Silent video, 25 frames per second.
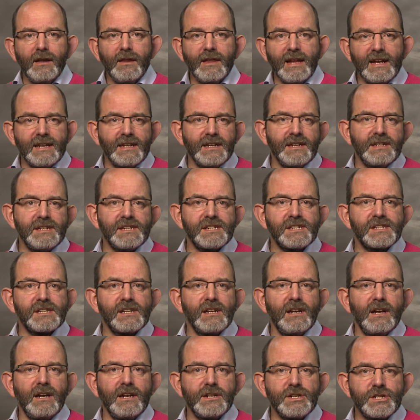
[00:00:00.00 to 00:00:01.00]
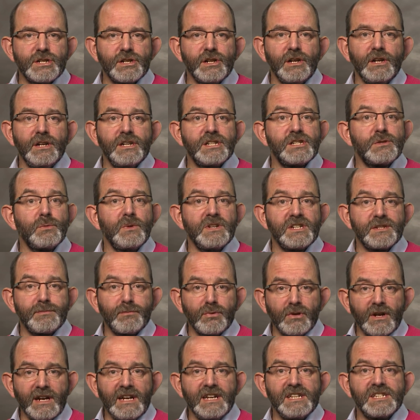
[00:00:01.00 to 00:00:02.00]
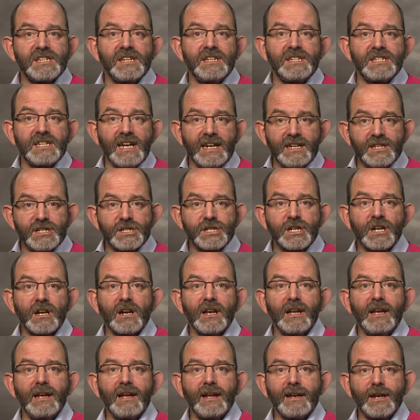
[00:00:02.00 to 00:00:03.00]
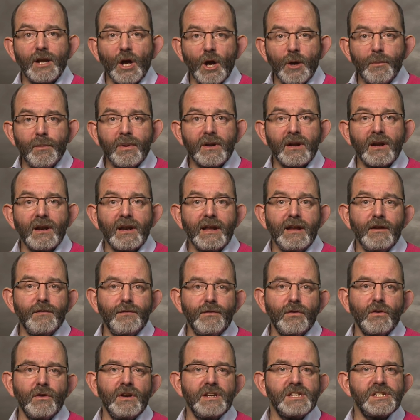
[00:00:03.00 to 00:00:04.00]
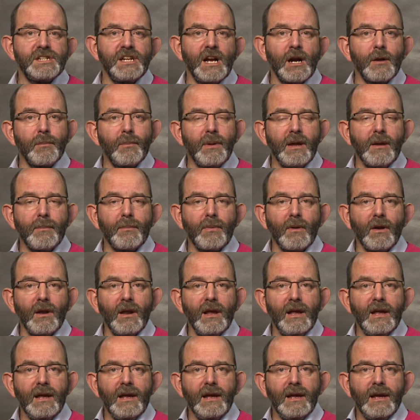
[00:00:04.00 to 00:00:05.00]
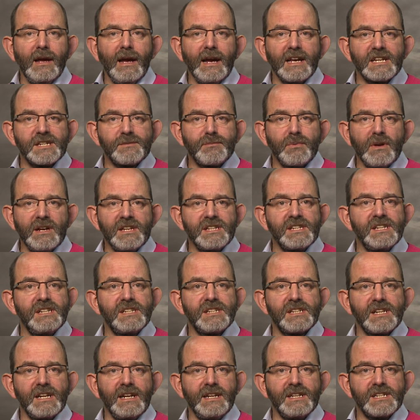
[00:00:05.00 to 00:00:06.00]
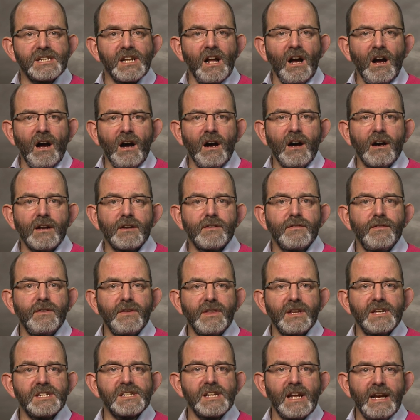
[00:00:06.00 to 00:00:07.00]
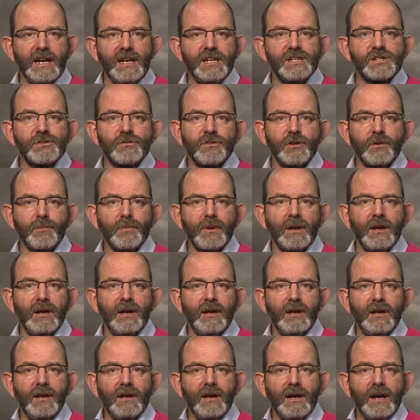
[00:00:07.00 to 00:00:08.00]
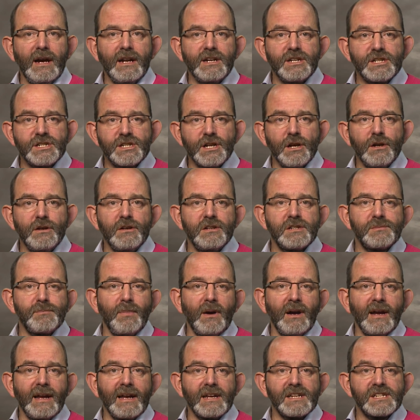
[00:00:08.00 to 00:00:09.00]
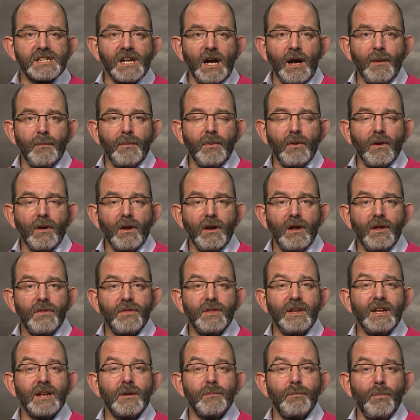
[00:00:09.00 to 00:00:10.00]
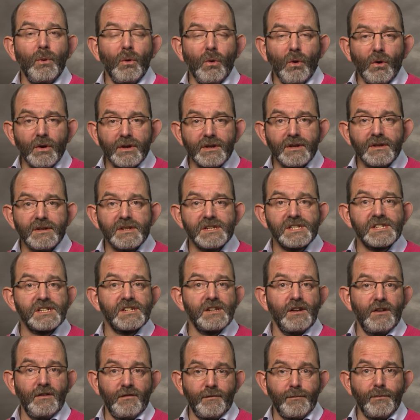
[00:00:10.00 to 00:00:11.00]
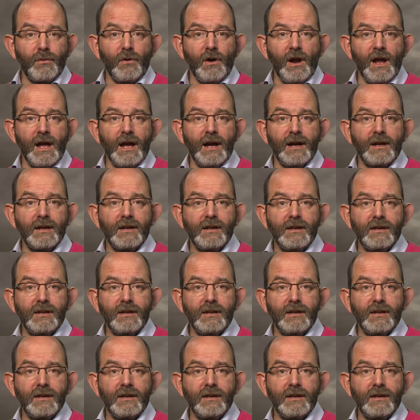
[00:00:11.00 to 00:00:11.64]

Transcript: That is, a church which prays intentionally and openly for its young people expresses its heart for this age group and shows by example the importance of prayer.